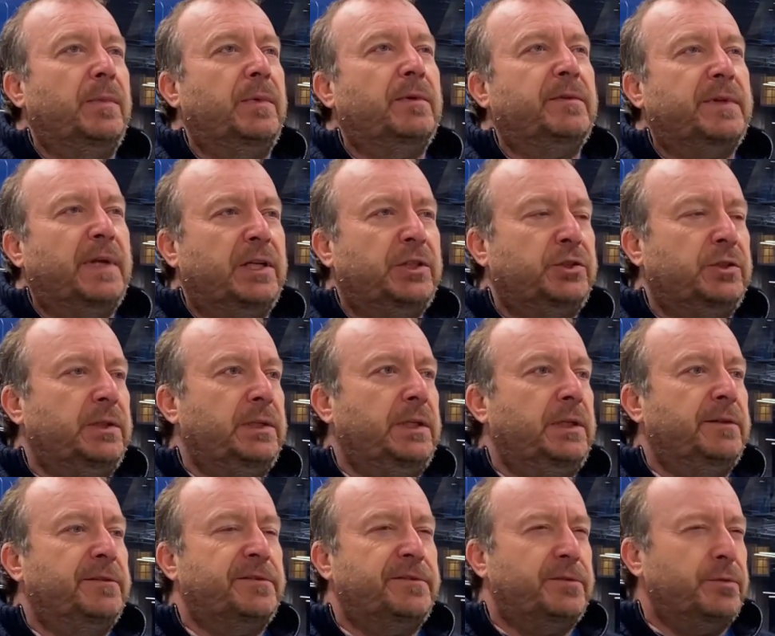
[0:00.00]
It was actually
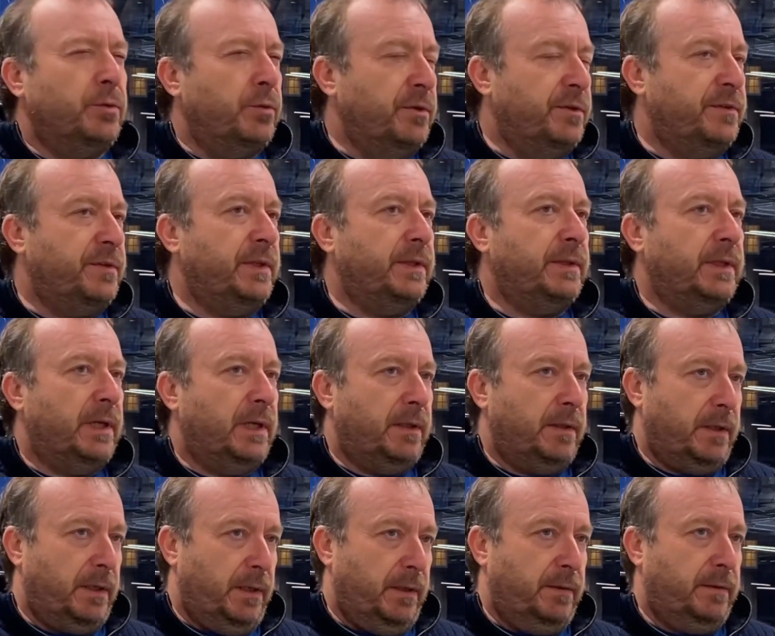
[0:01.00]
sourcing that
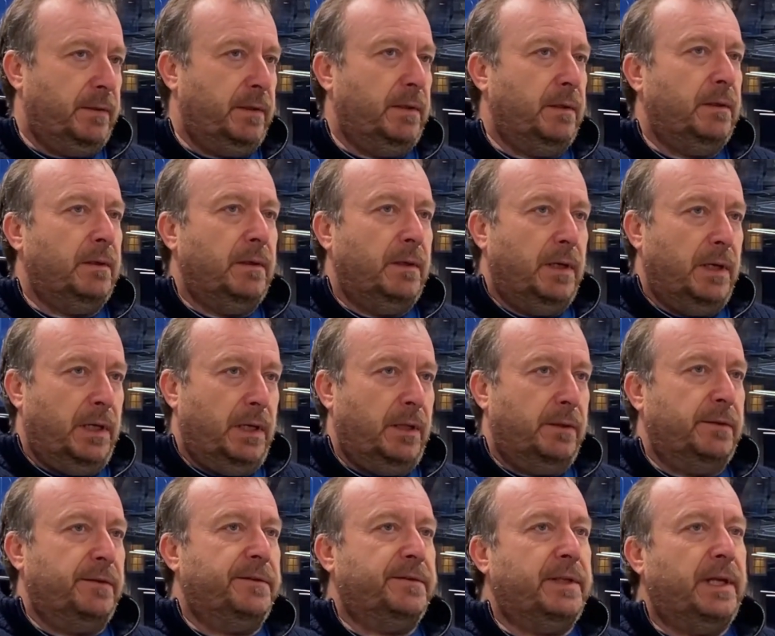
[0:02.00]
data and
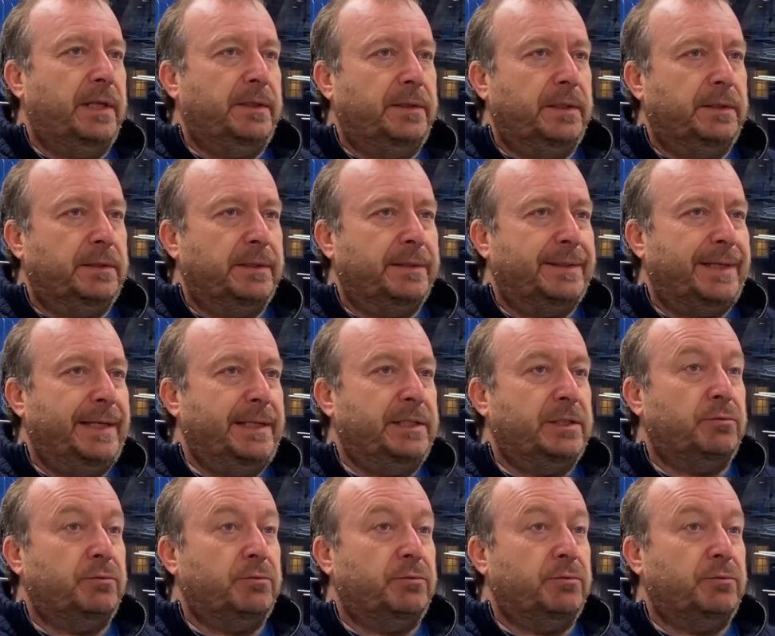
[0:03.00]
understanding the data